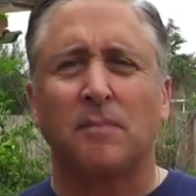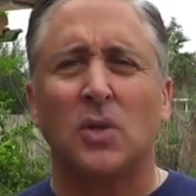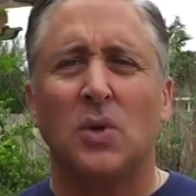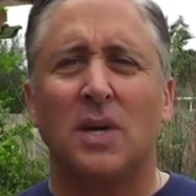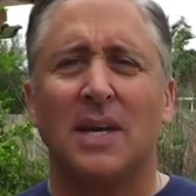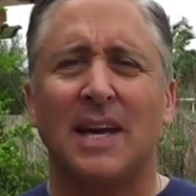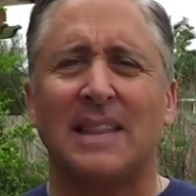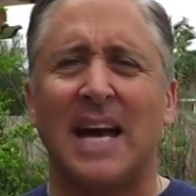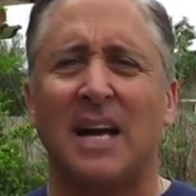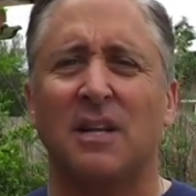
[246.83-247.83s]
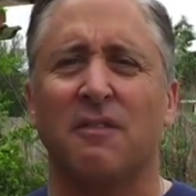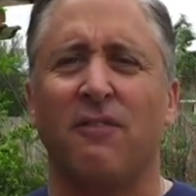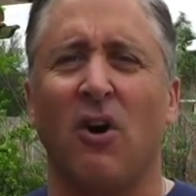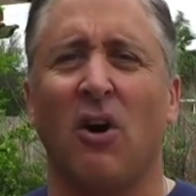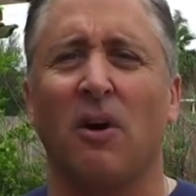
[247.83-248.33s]
You can get that in the
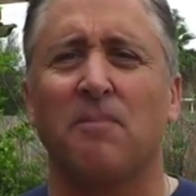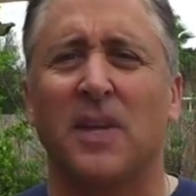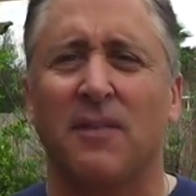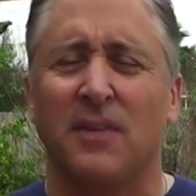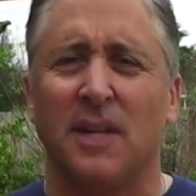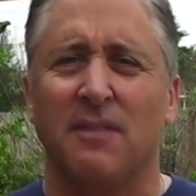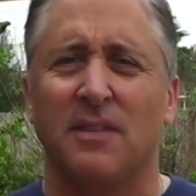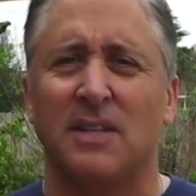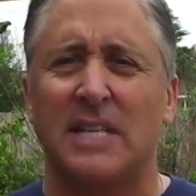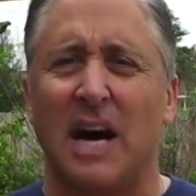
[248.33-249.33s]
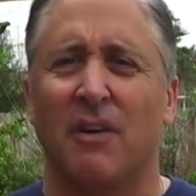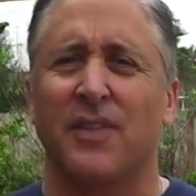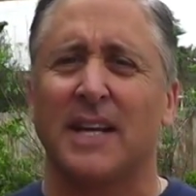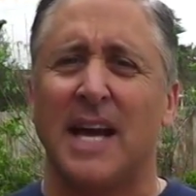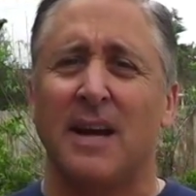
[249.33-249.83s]
fall if you live in the
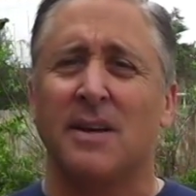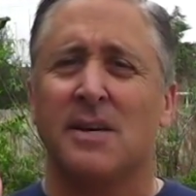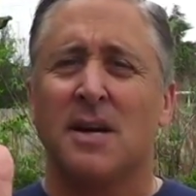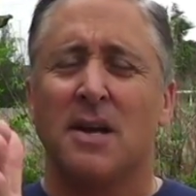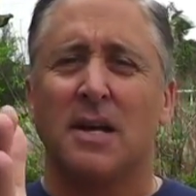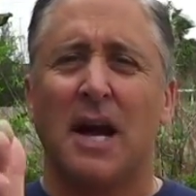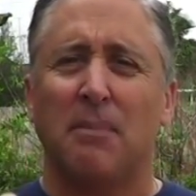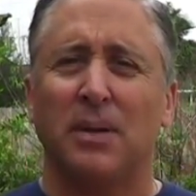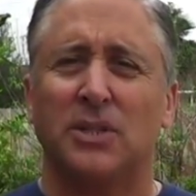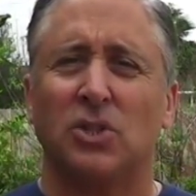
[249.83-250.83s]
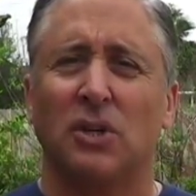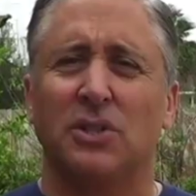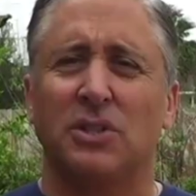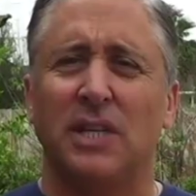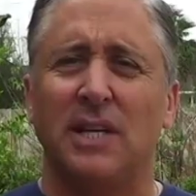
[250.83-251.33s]
South. Again, you got to start
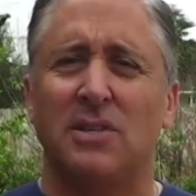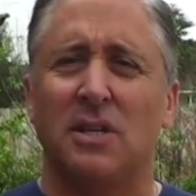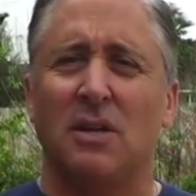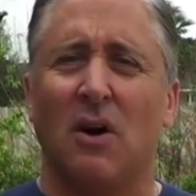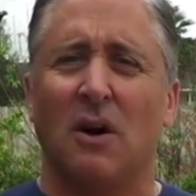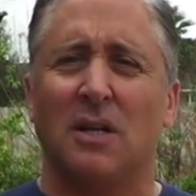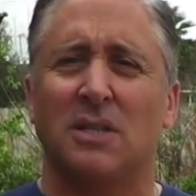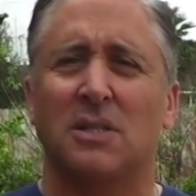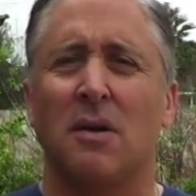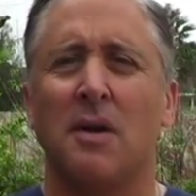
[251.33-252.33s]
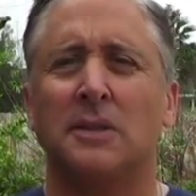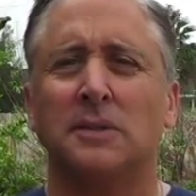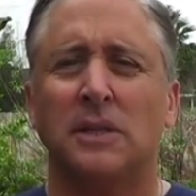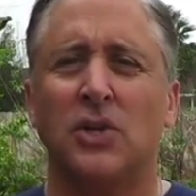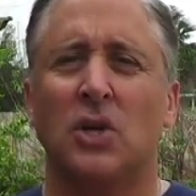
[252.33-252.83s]
your seeds in August,
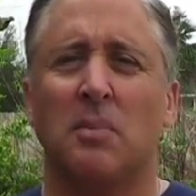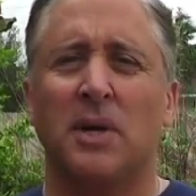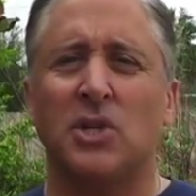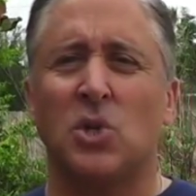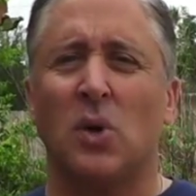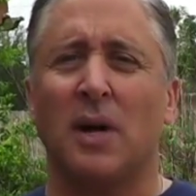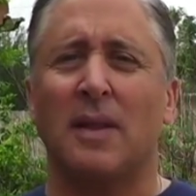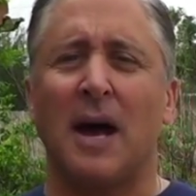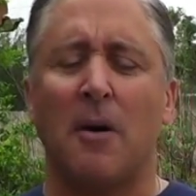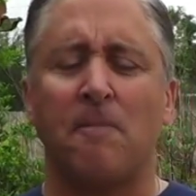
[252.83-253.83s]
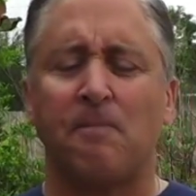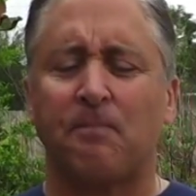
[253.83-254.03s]
and you can be enjoying. Now,